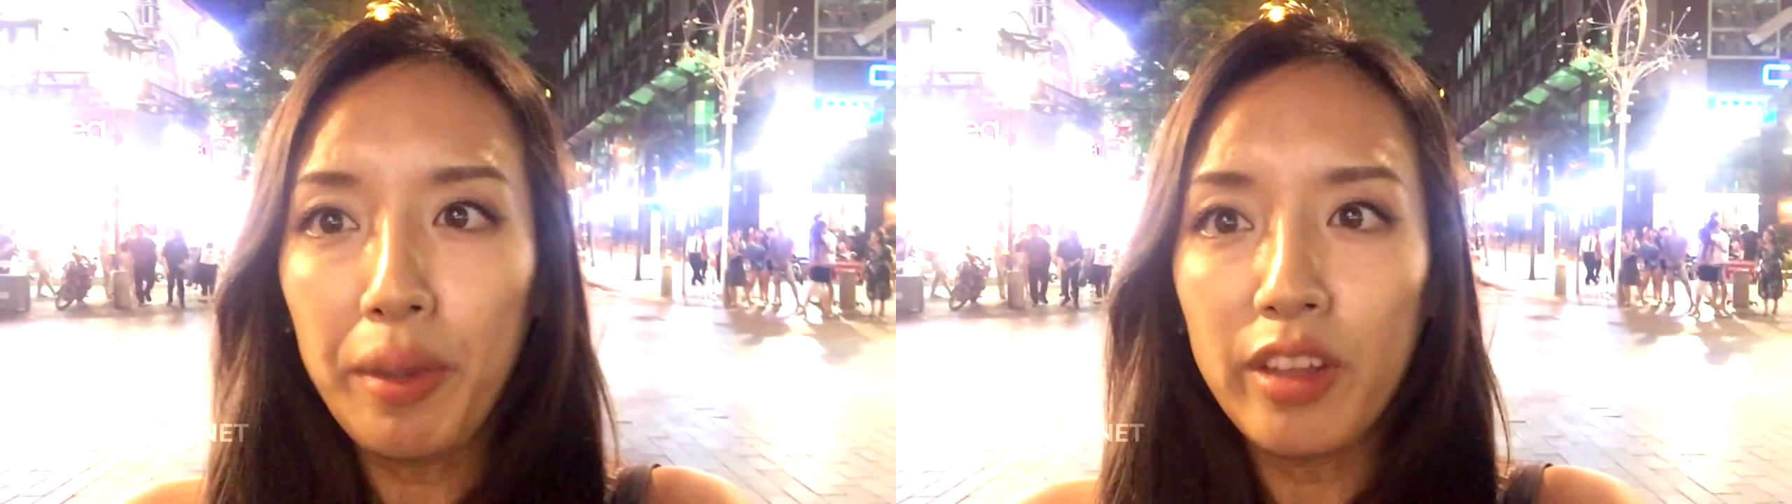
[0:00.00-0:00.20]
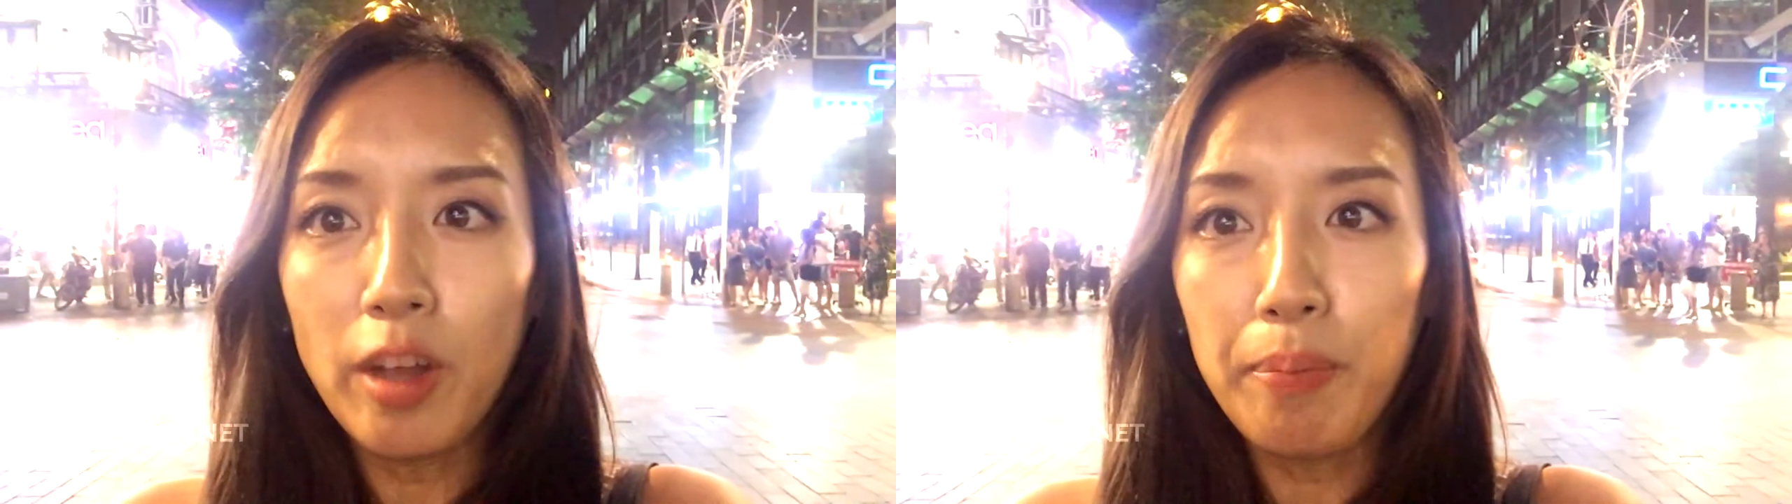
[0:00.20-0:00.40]

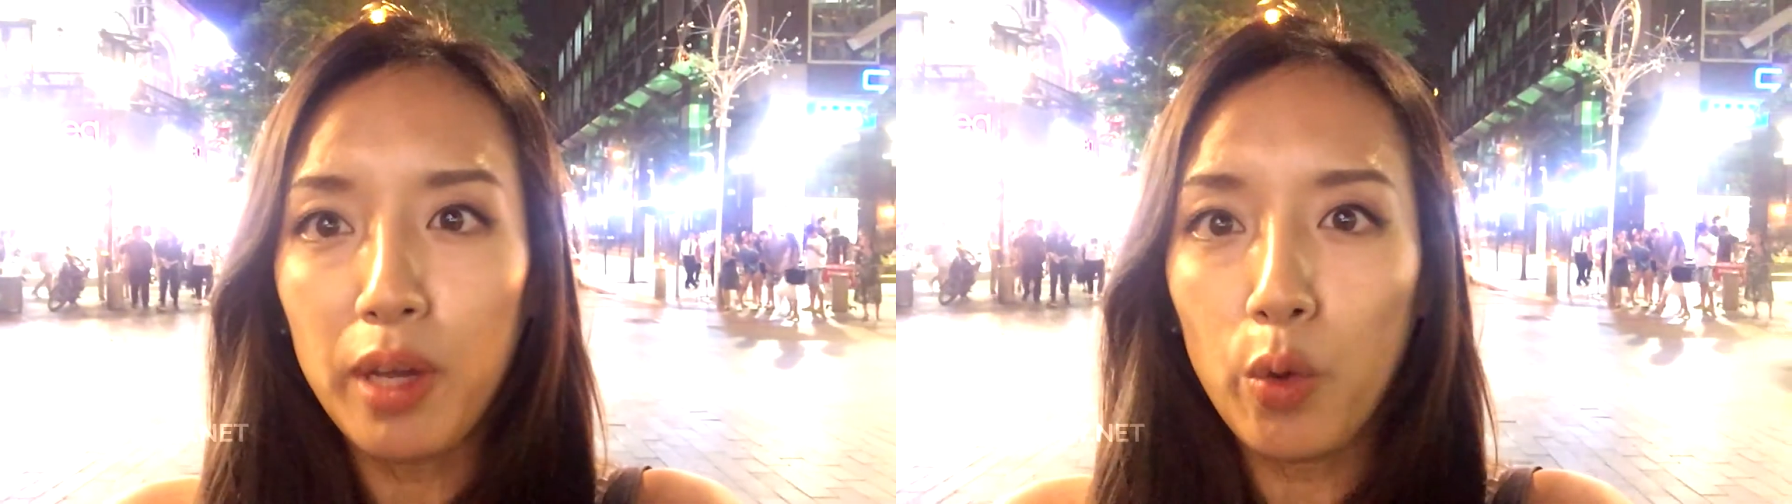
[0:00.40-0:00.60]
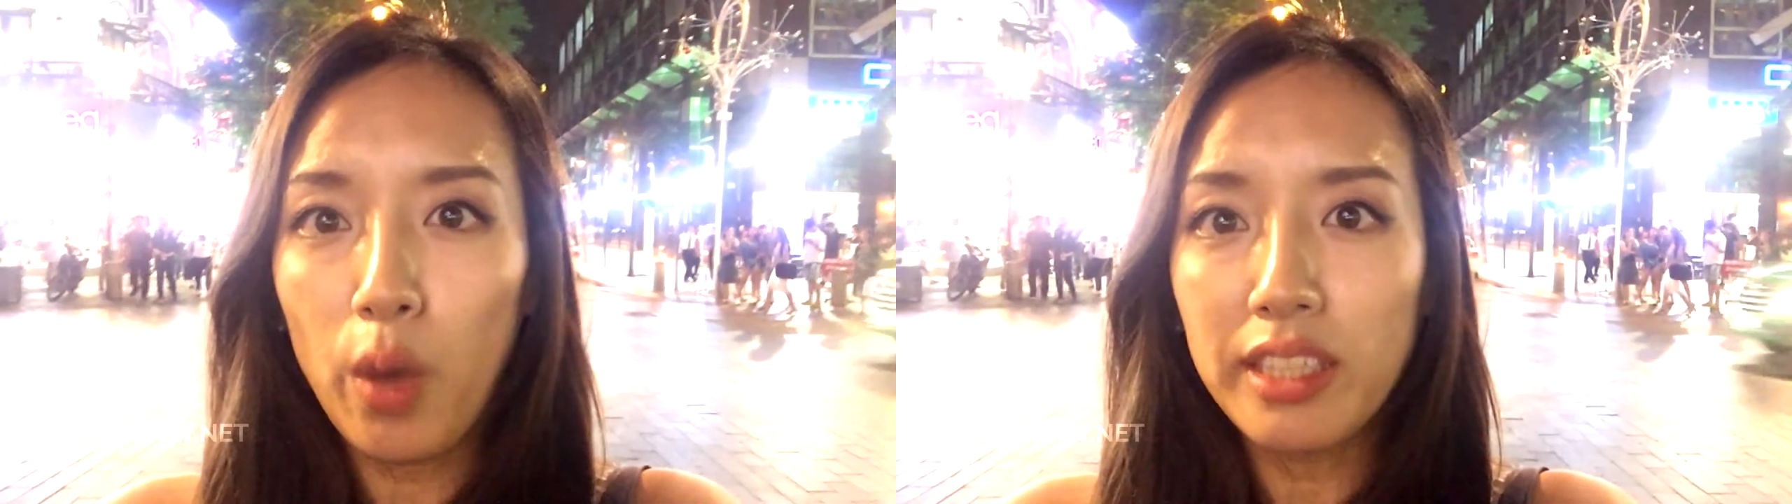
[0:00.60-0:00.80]
me, the
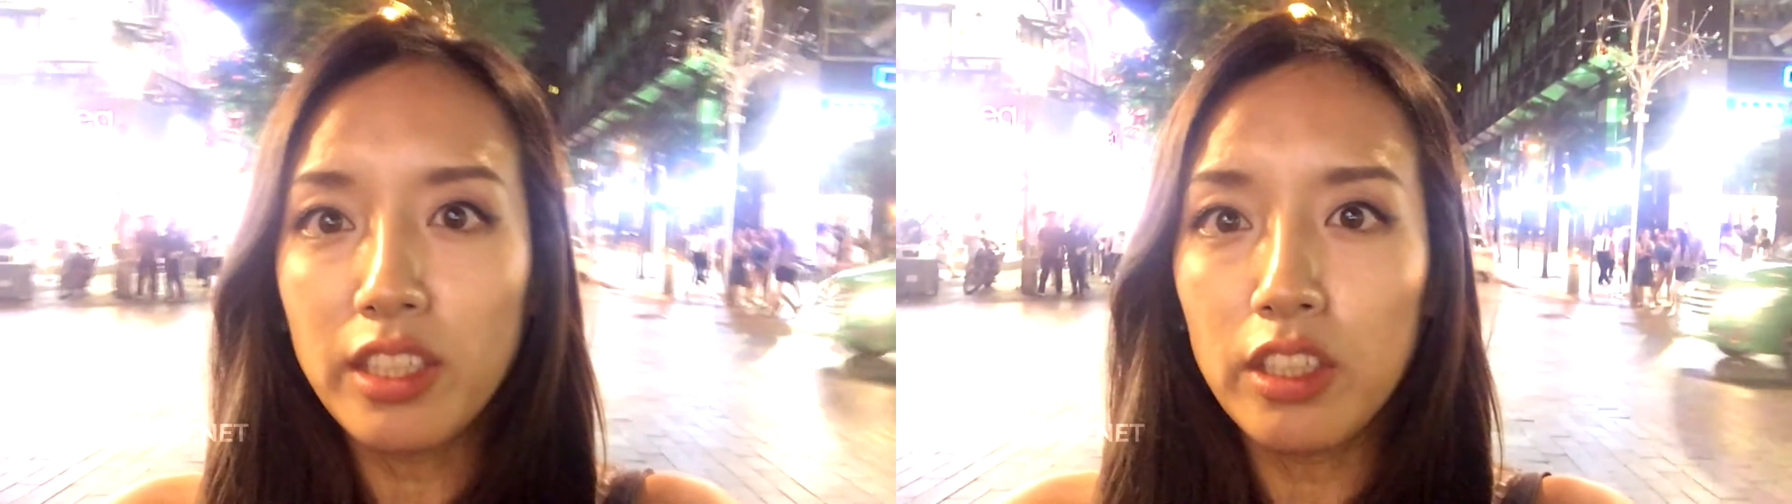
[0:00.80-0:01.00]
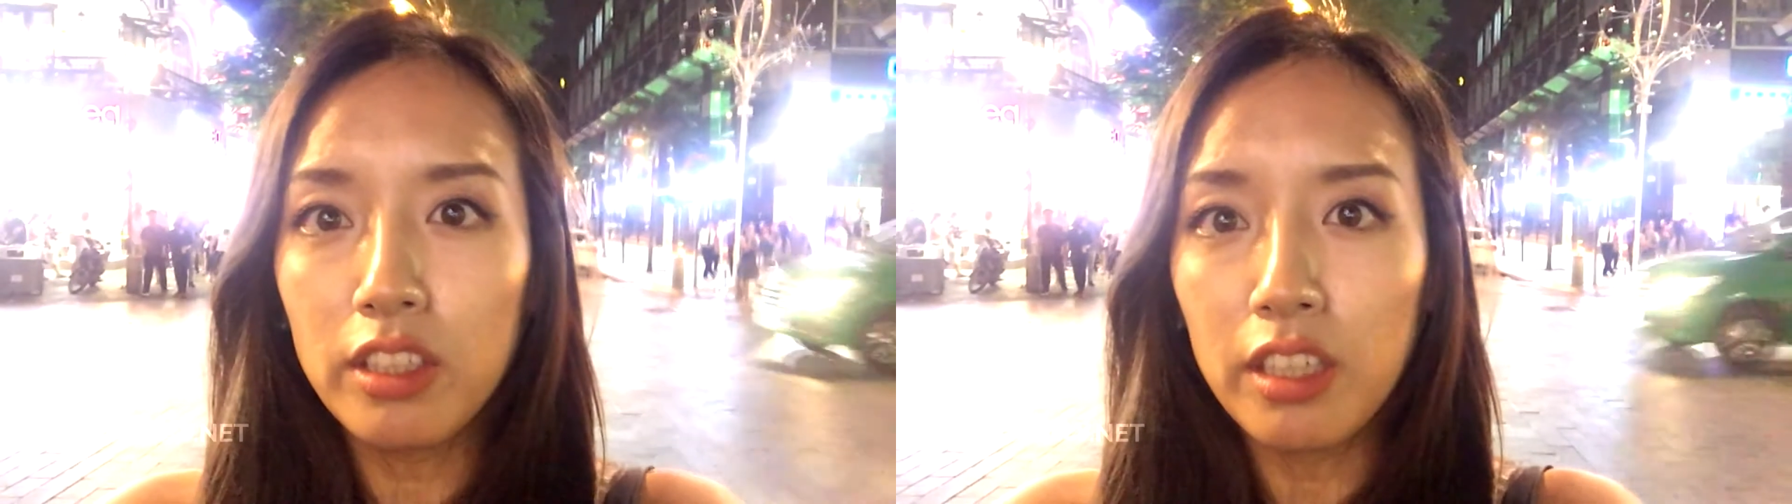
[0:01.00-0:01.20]
big question